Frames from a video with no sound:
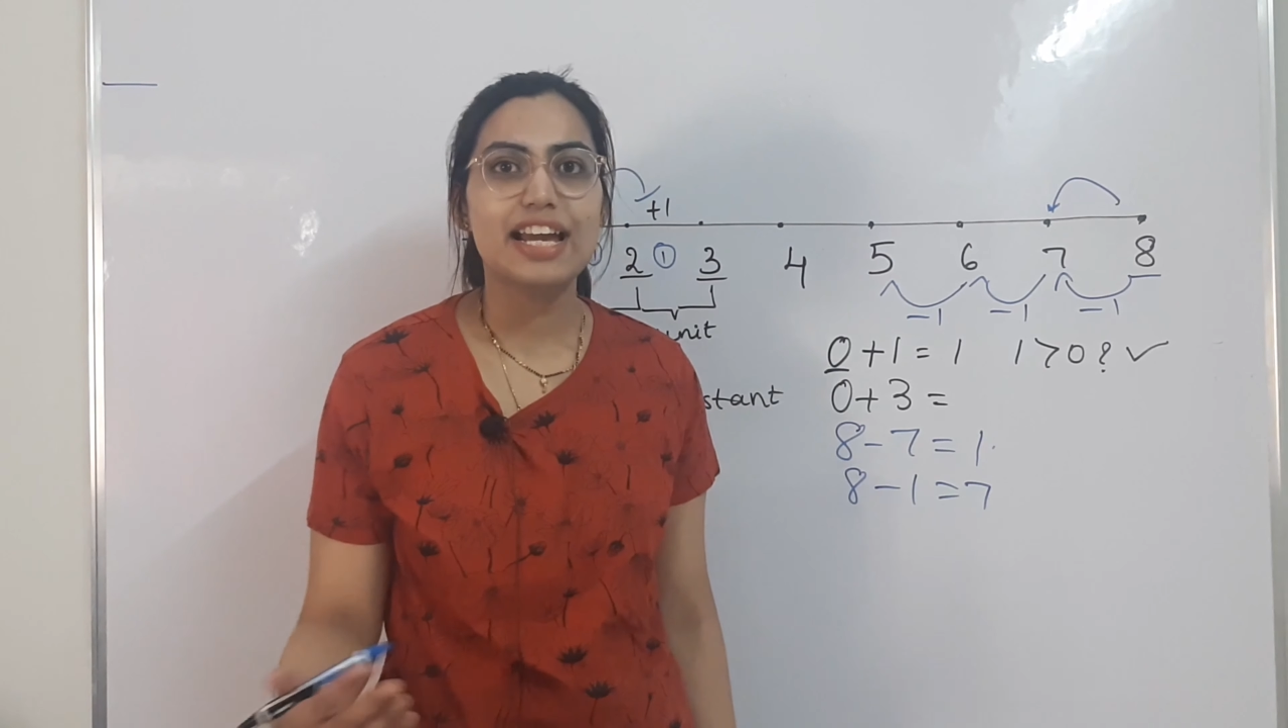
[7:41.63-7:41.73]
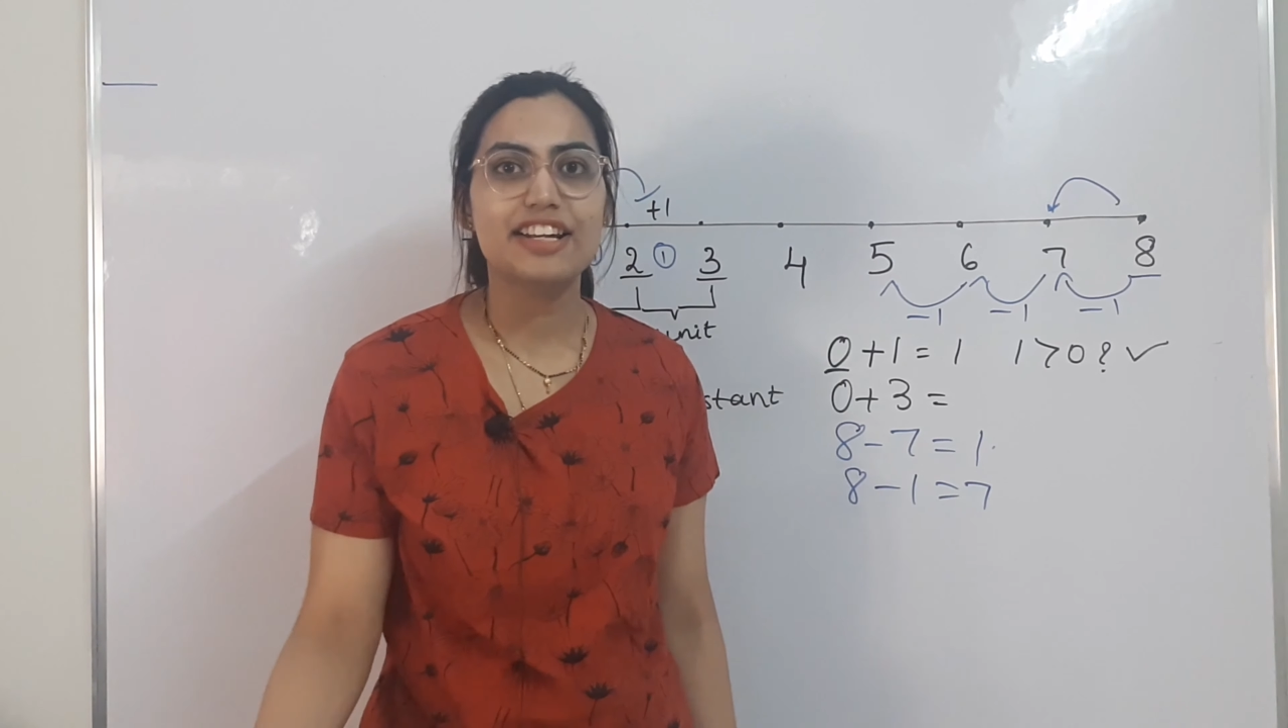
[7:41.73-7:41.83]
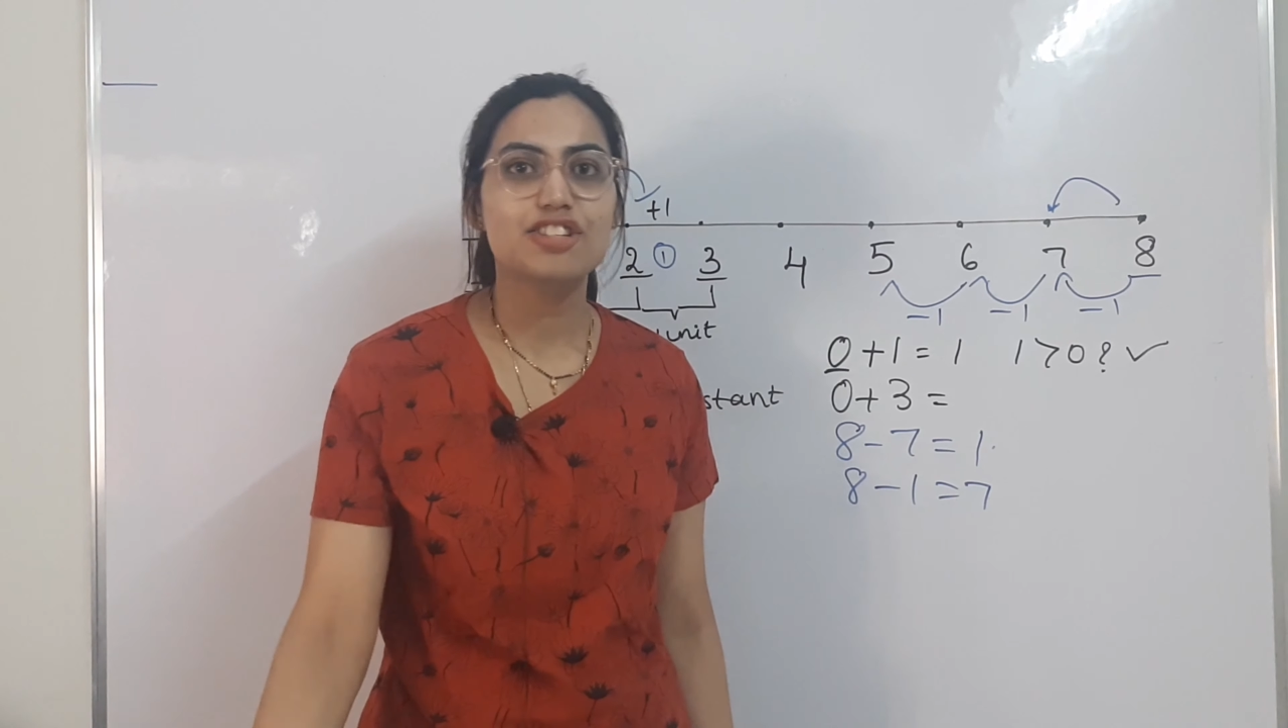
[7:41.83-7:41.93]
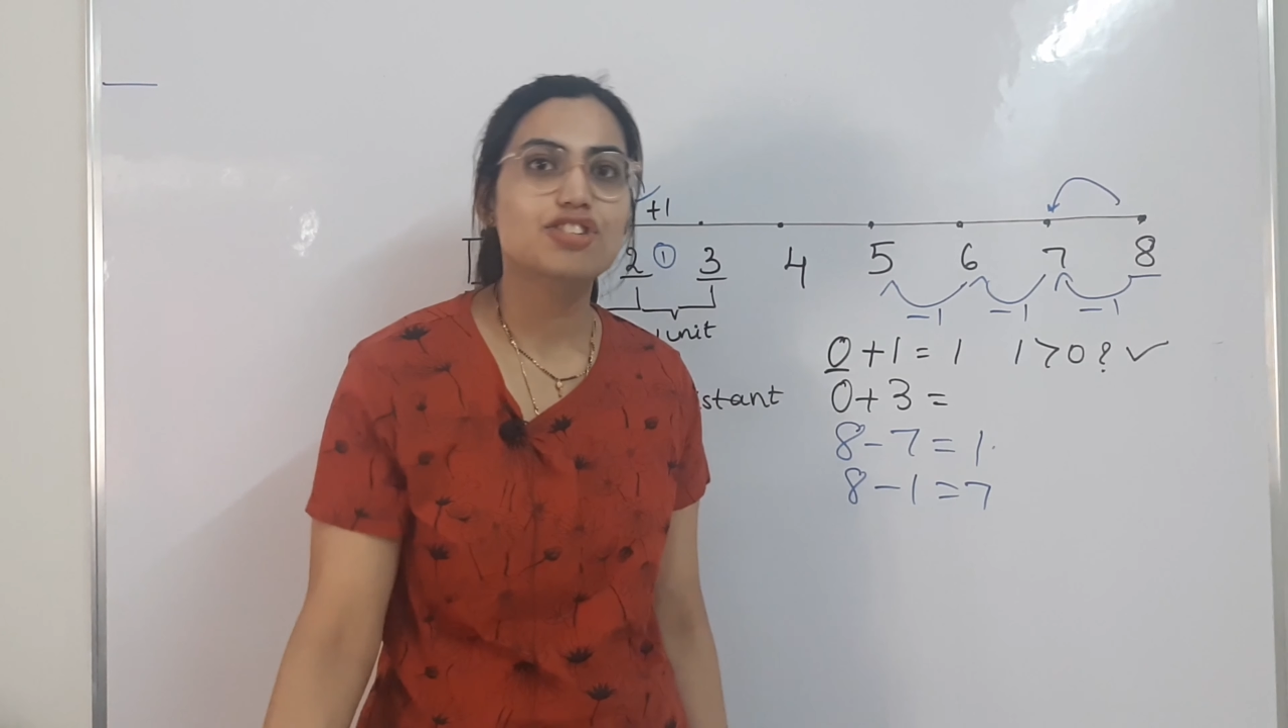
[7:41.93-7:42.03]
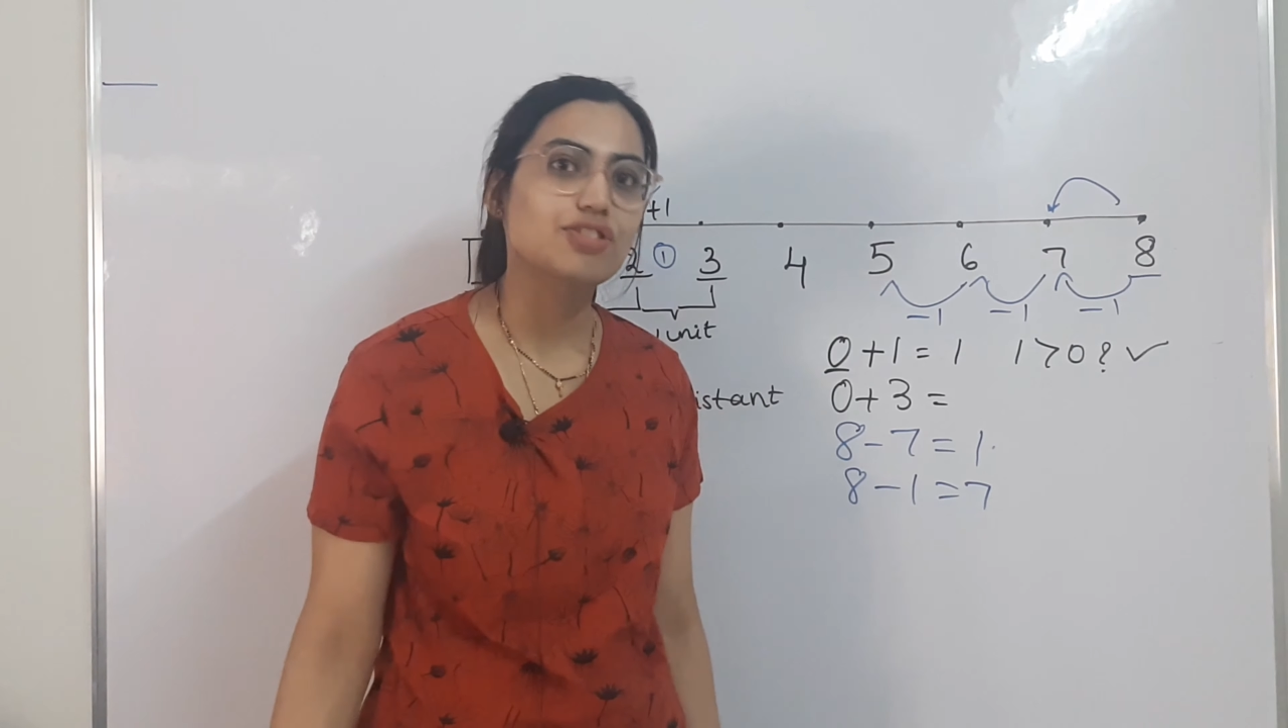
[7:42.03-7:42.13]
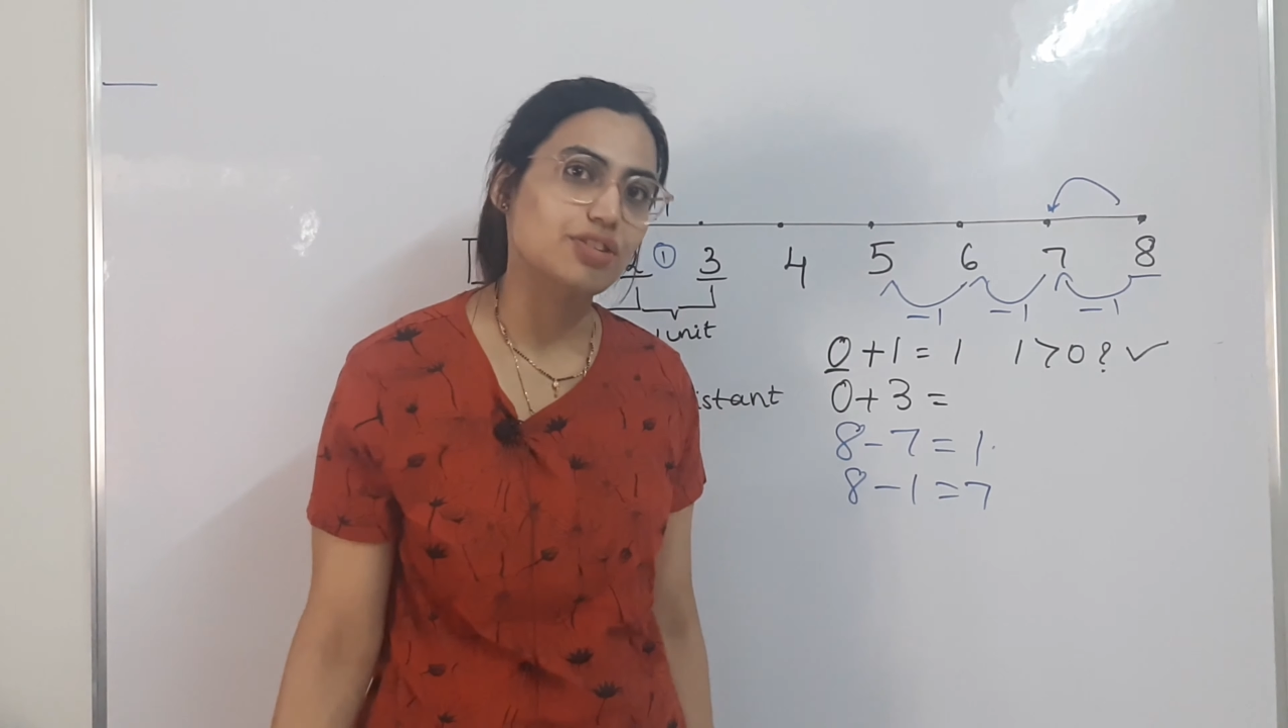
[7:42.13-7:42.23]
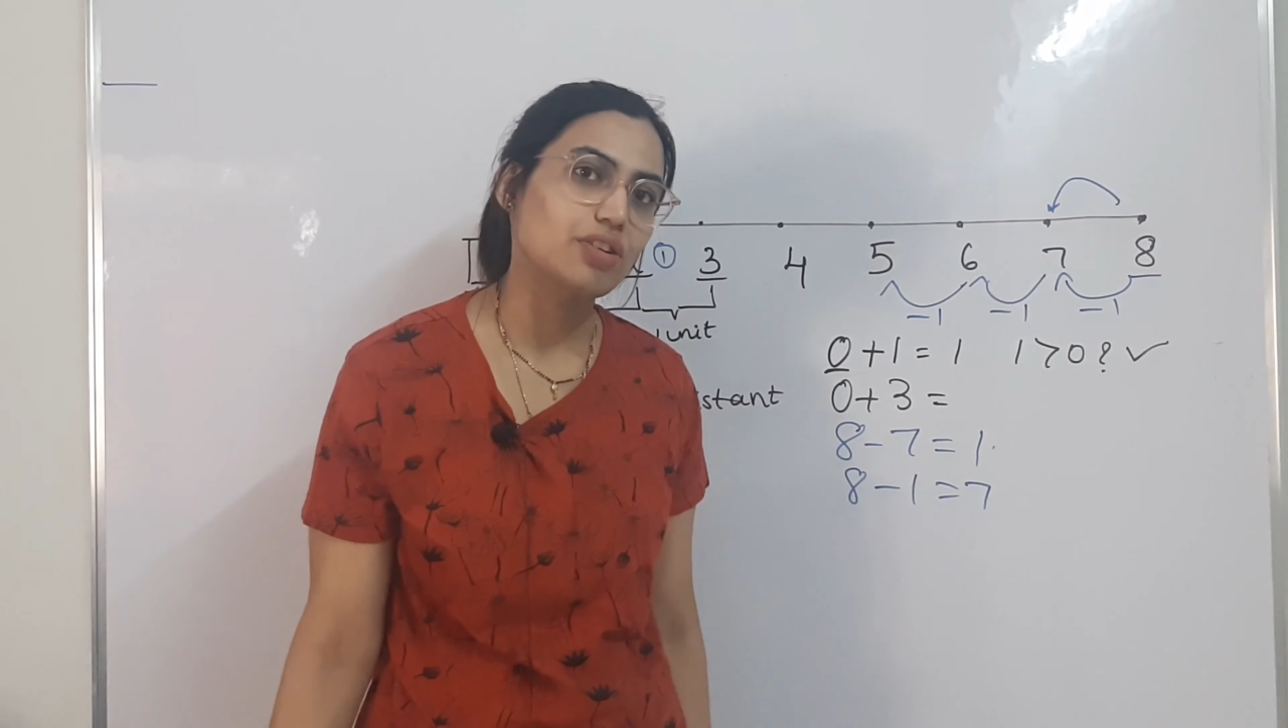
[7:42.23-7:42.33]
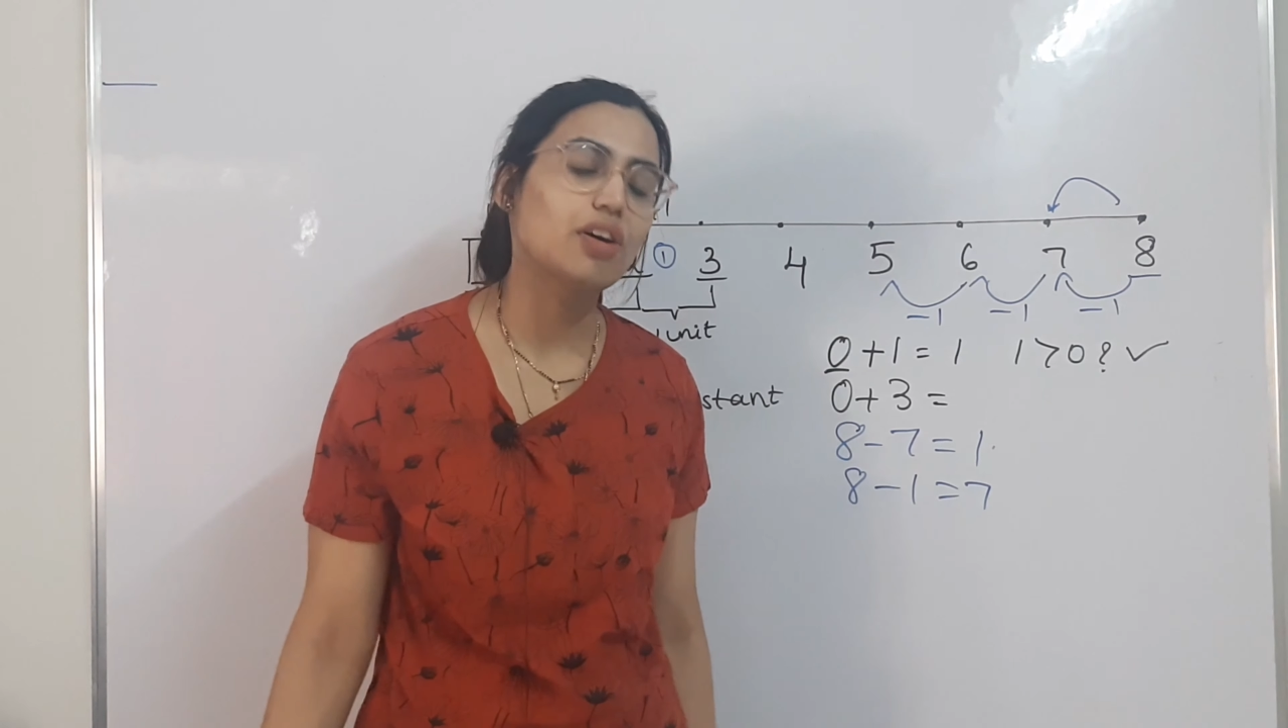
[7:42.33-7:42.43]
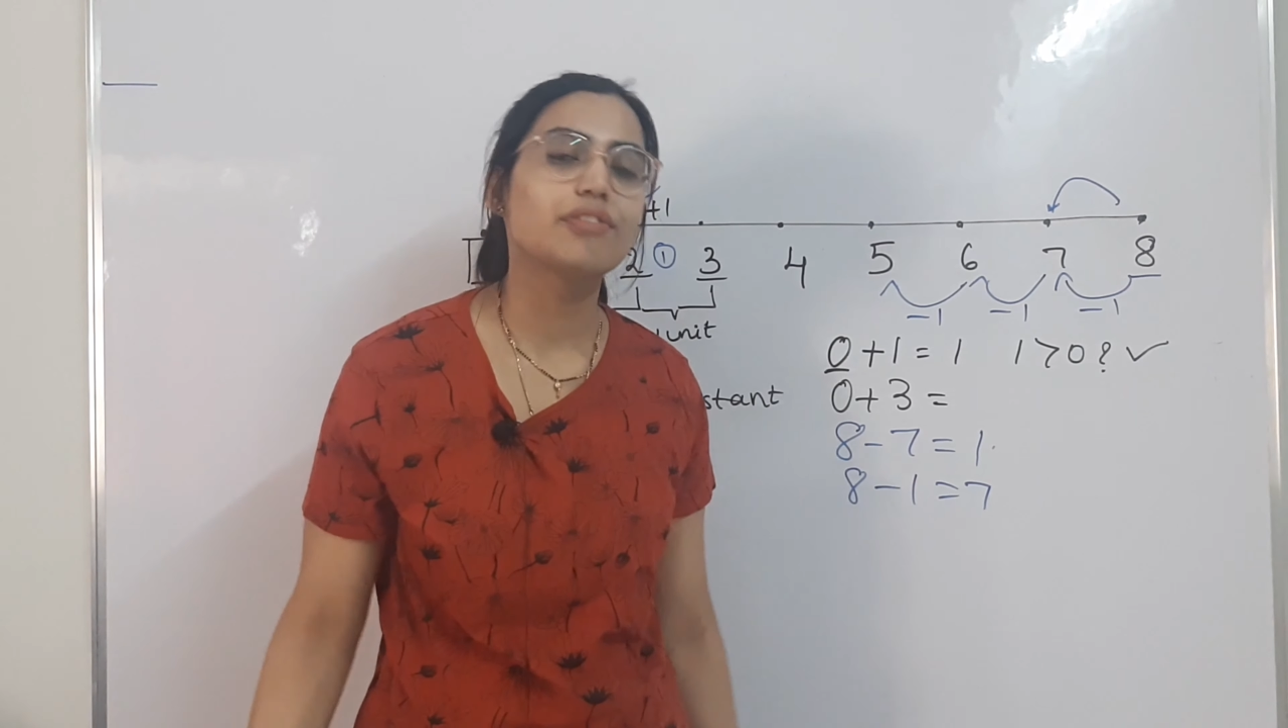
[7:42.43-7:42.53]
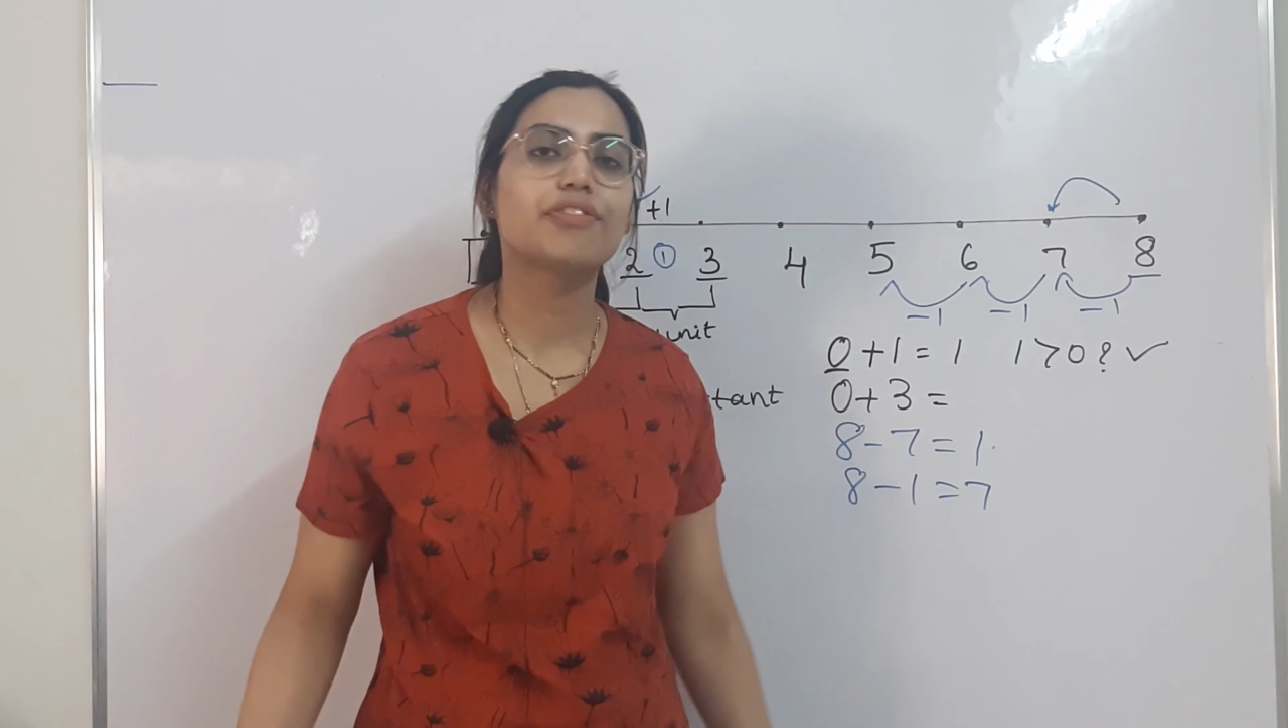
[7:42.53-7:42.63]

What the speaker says: addition of